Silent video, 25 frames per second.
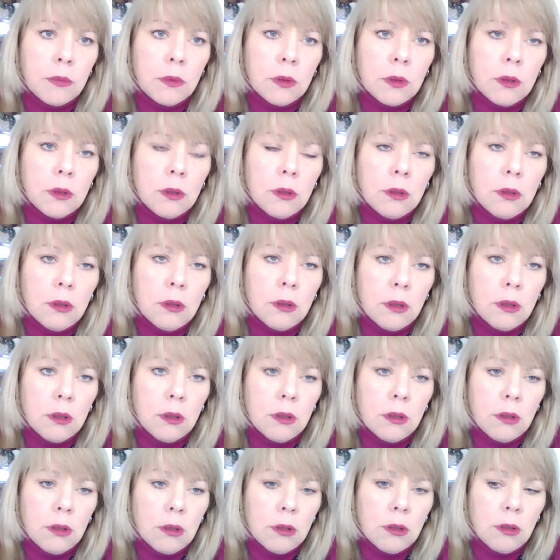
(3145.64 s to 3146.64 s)
in Western New
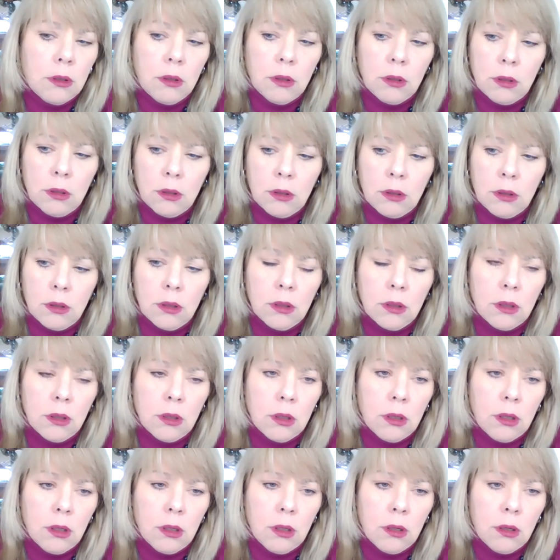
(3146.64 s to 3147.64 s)
York.
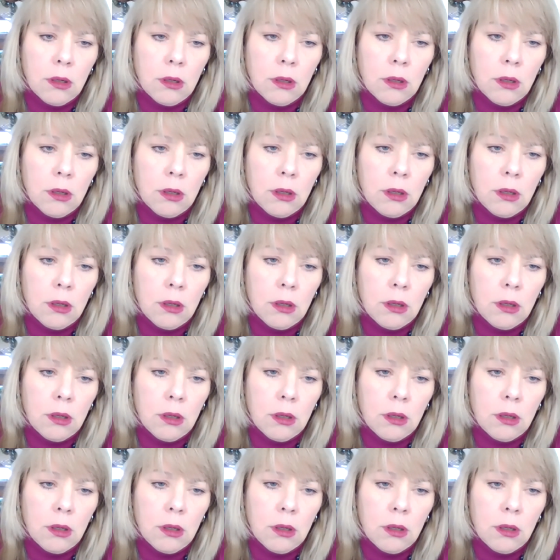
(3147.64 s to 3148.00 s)
You